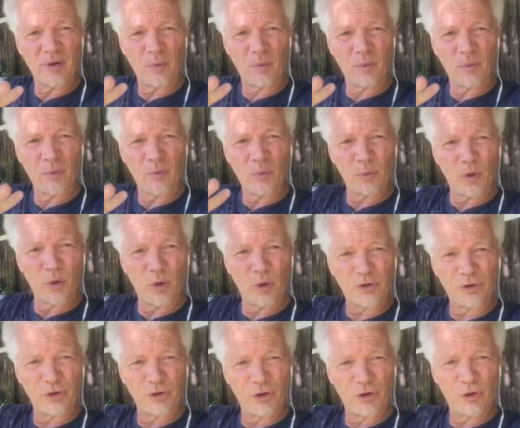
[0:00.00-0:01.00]
World War
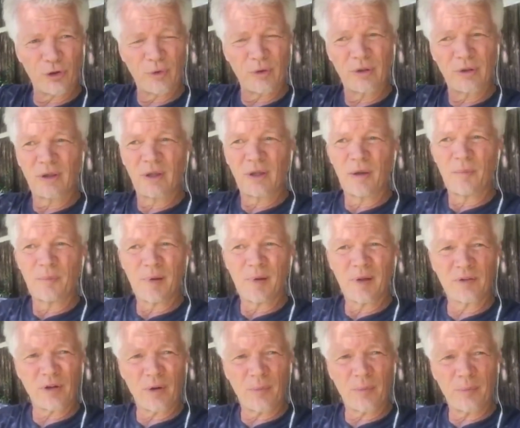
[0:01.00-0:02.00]
II, builds
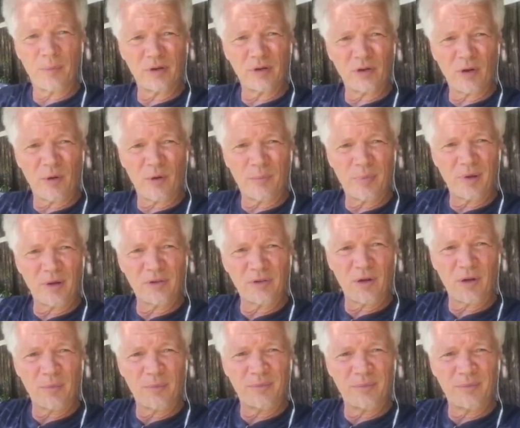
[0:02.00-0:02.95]
up, builds up, builds up.